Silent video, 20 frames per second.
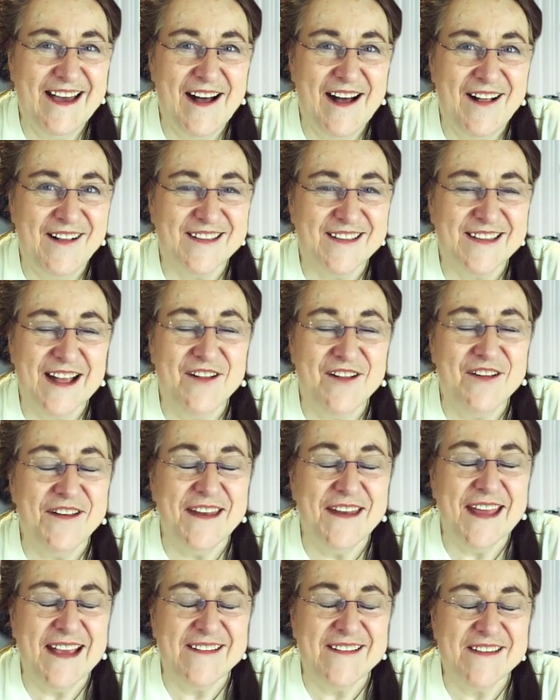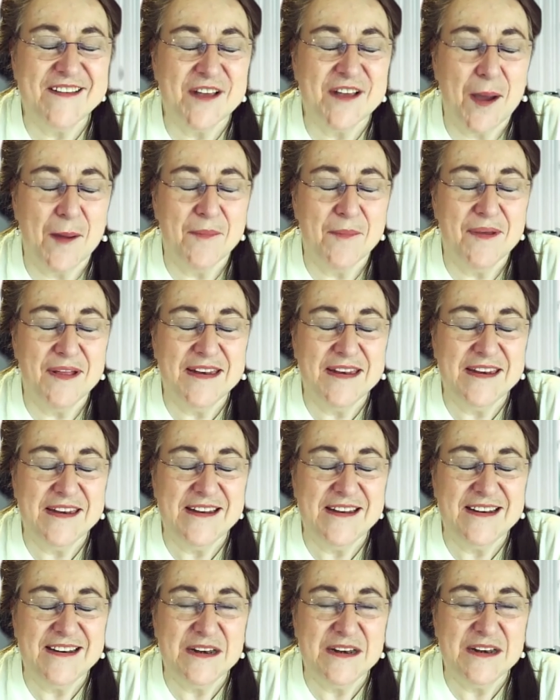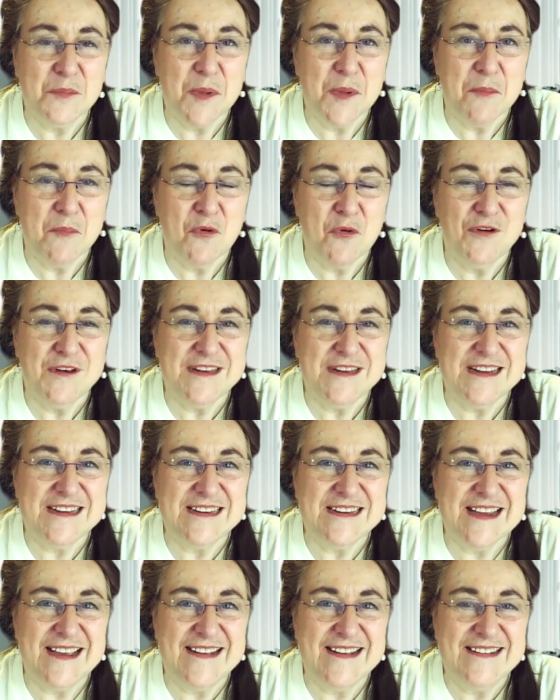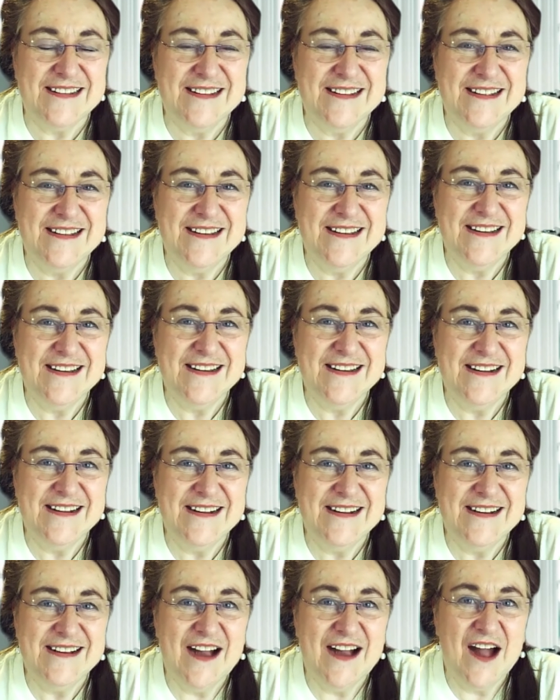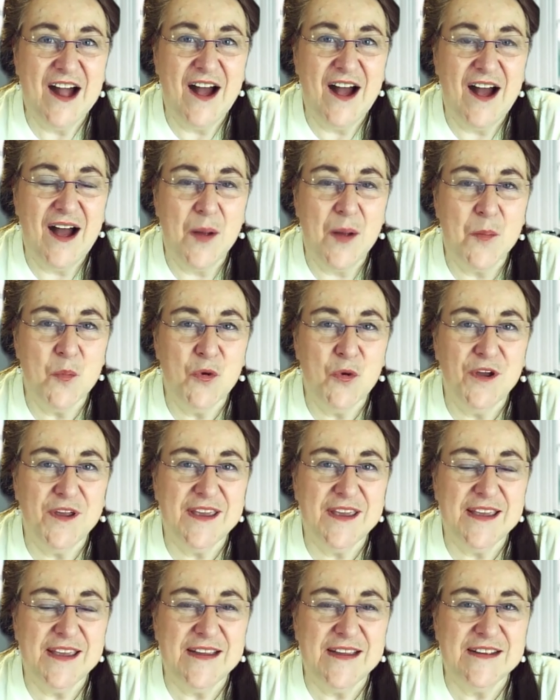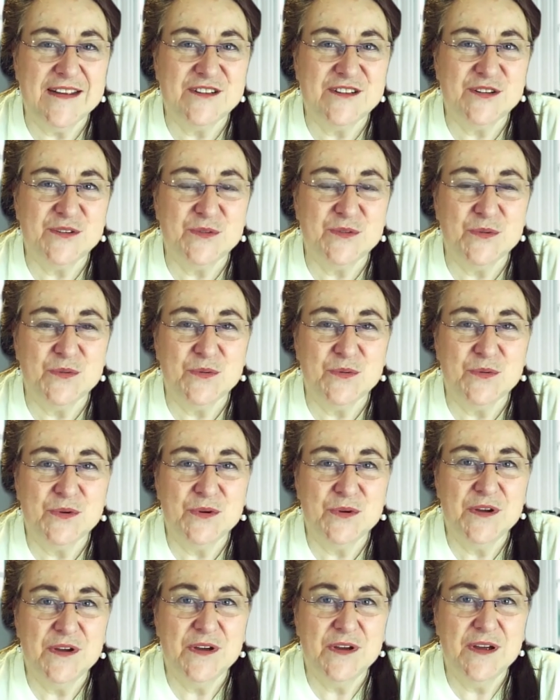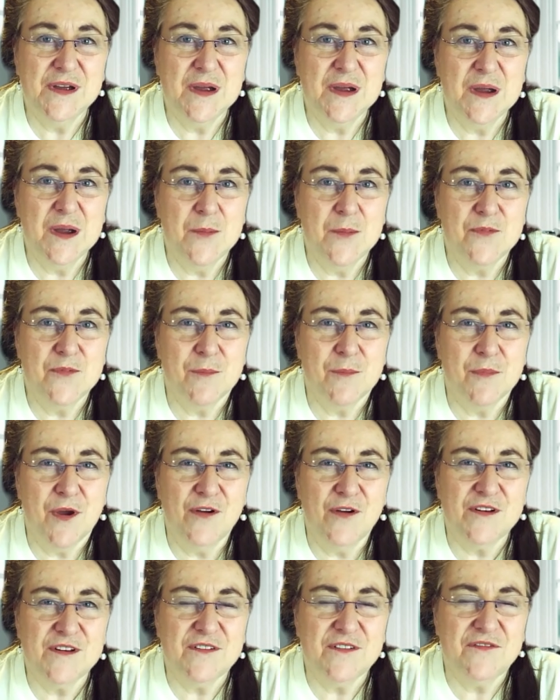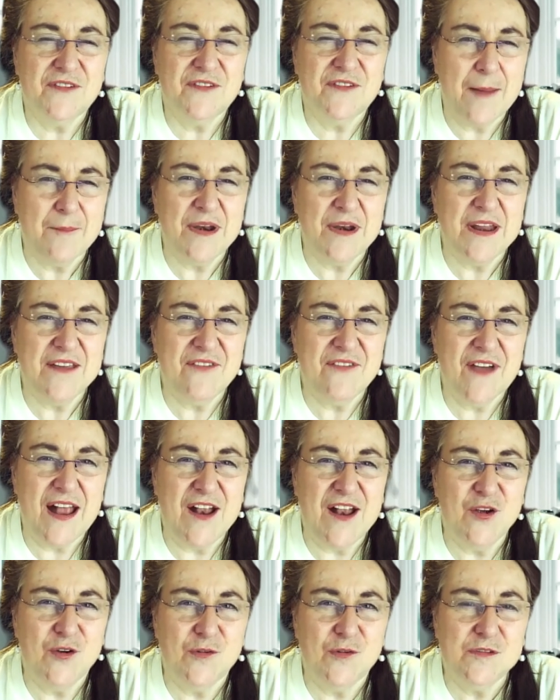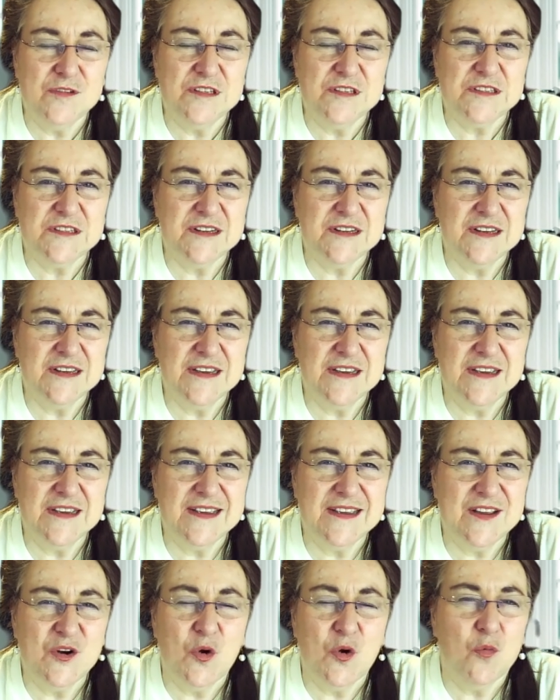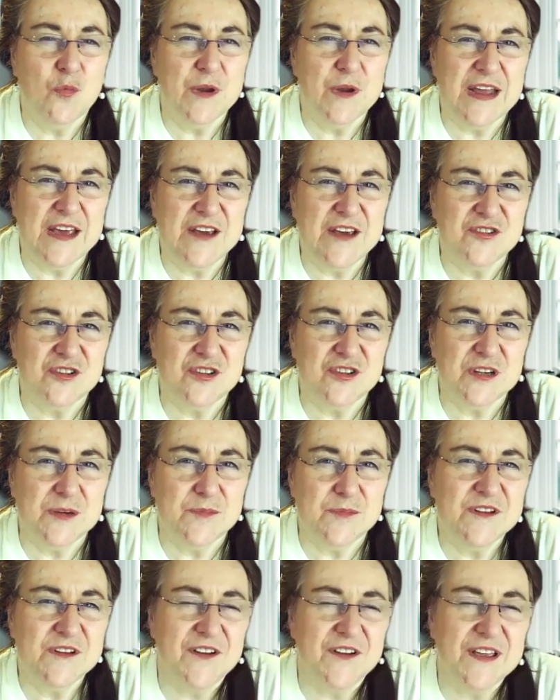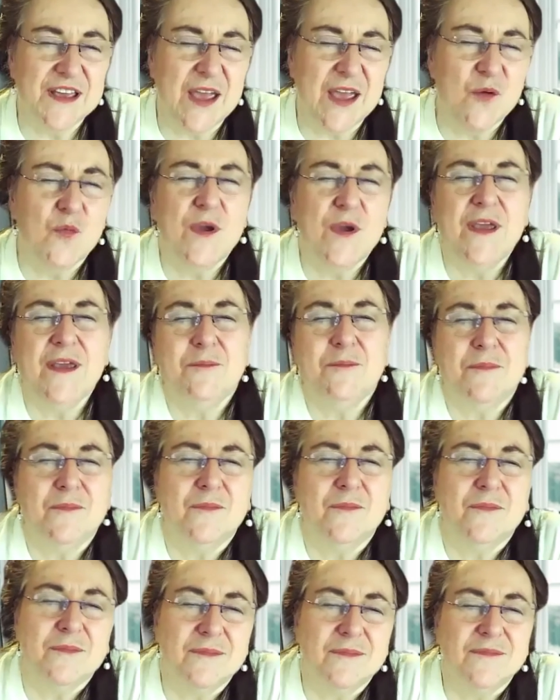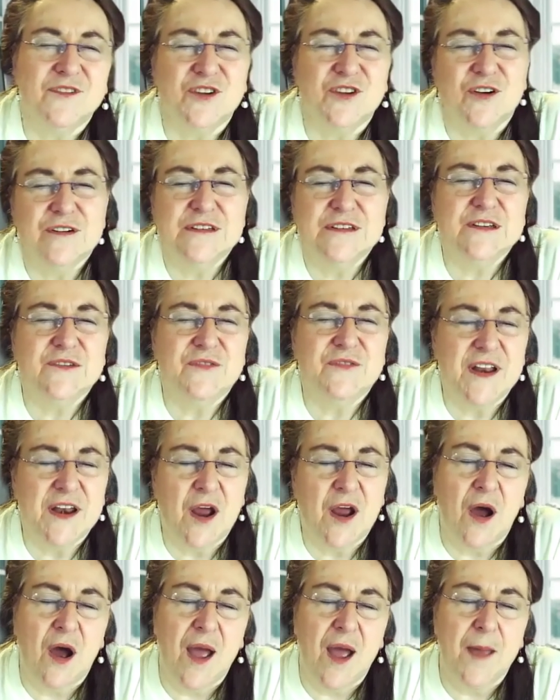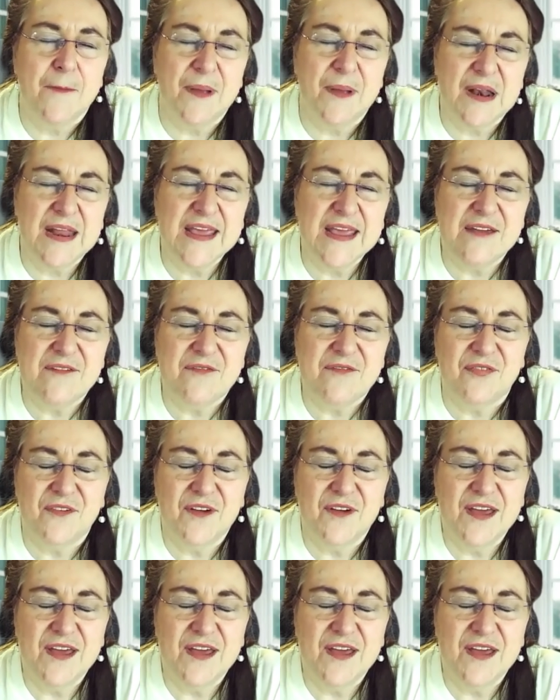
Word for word: I'll tell you next time in a little bit more detail. I'm working to promote family values in all relationships. Okay, we, Joseph and I, believe